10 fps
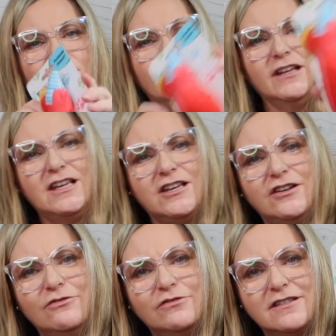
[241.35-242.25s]
Really
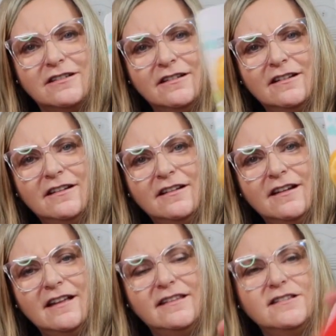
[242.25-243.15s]
cute.
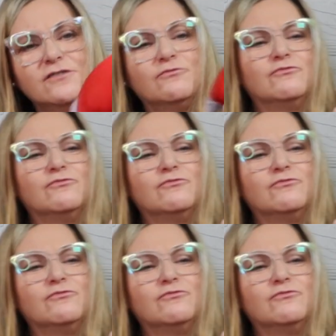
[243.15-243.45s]
These are